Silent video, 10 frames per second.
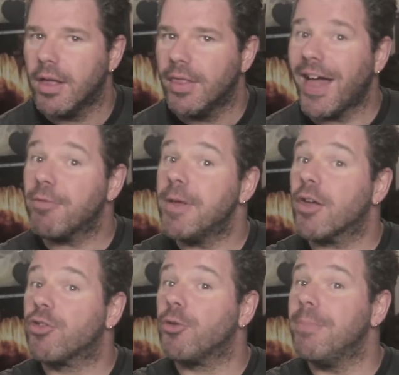that's
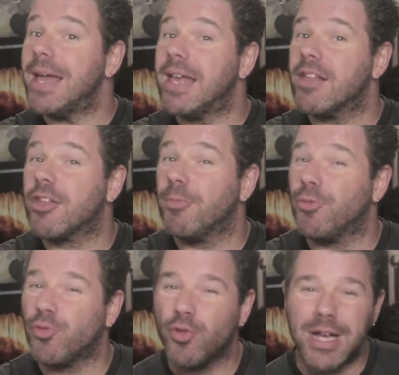because they're making some
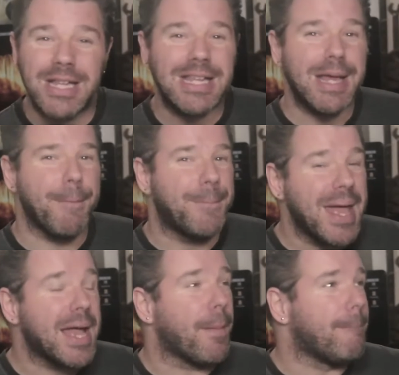really
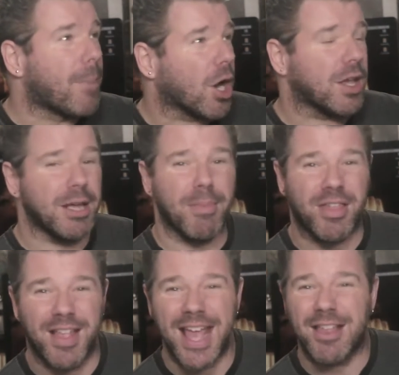big marketing
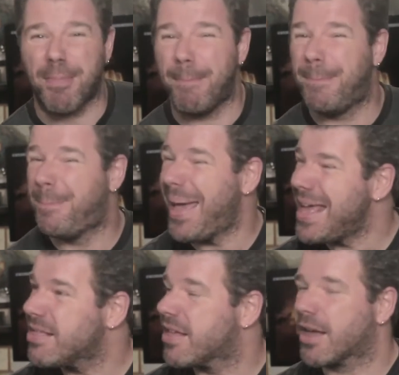mistakes,
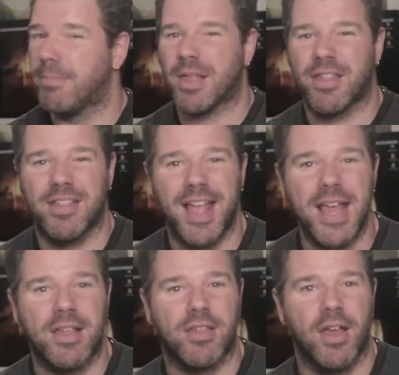basic
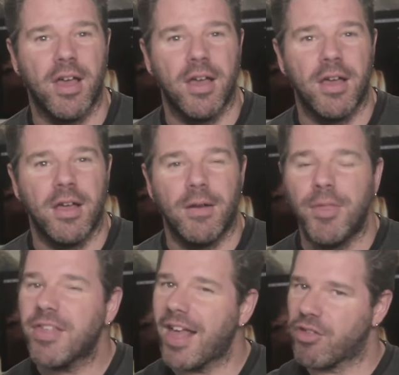mistakes.
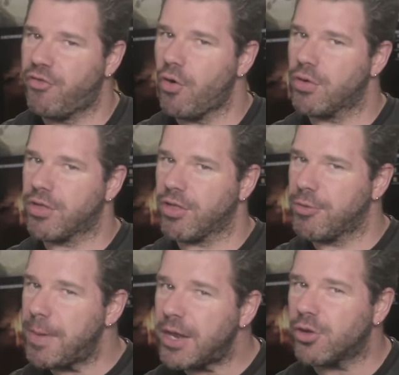This has folks
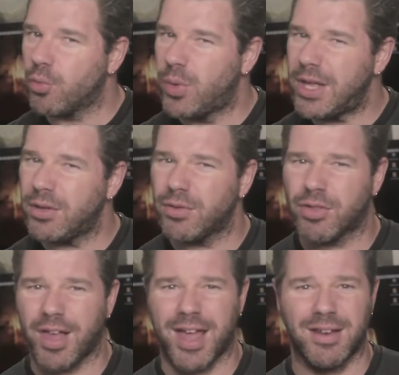spinning their
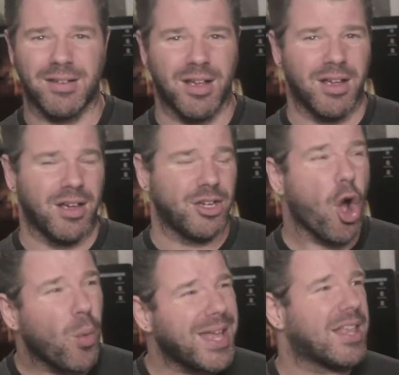wheels and
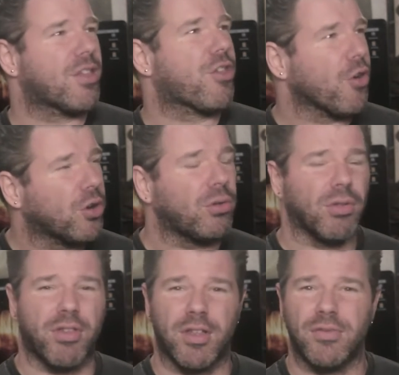going in
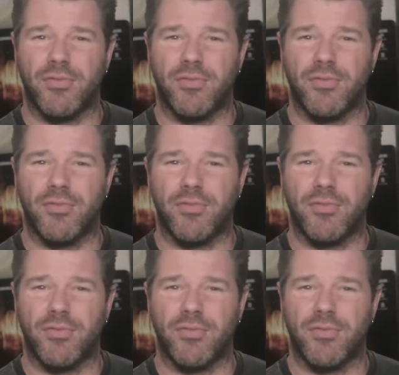circles in